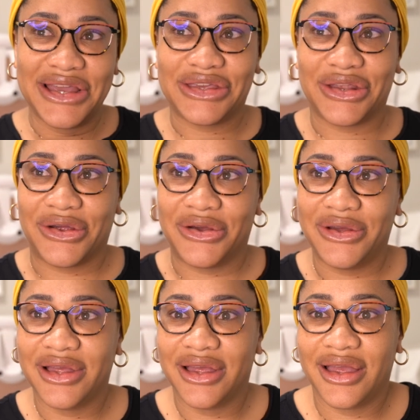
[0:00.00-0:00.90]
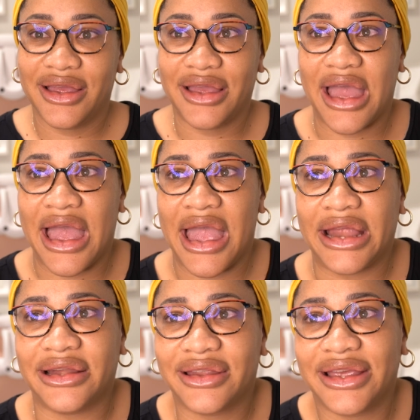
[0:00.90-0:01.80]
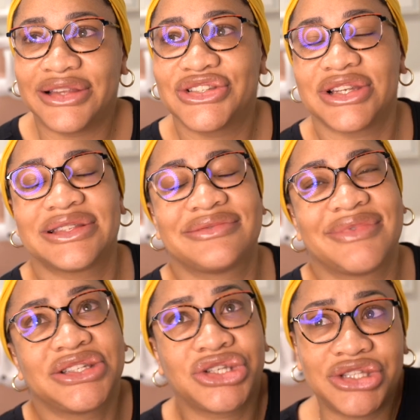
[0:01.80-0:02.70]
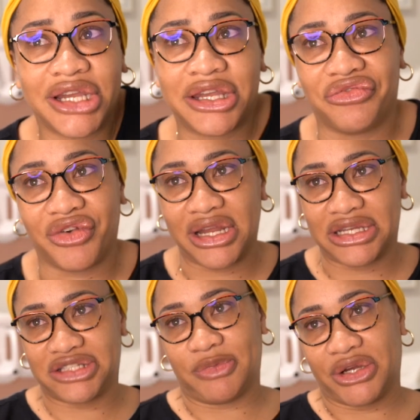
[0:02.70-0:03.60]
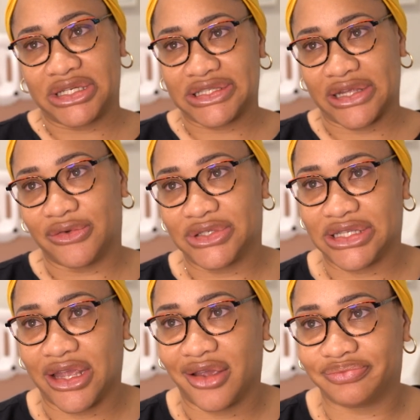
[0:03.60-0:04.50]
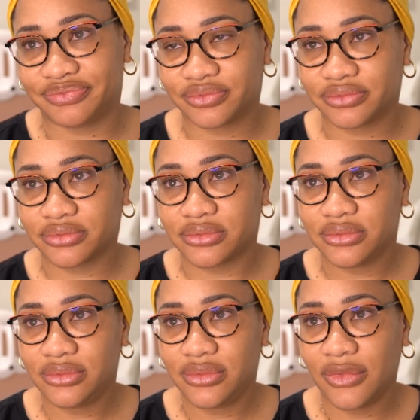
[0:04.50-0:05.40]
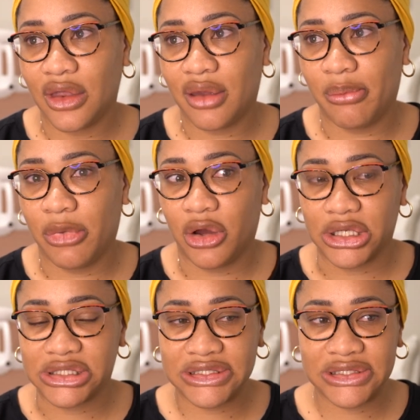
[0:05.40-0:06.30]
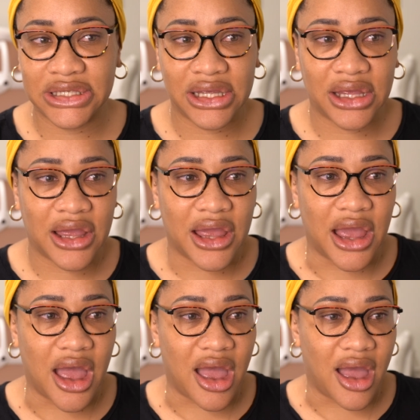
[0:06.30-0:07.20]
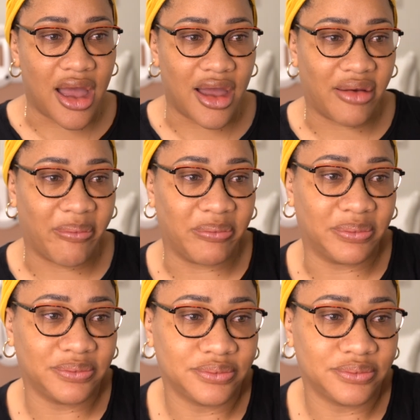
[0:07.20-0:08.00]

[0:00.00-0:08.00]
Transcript: you know, and it's just a different experience, I would say. But I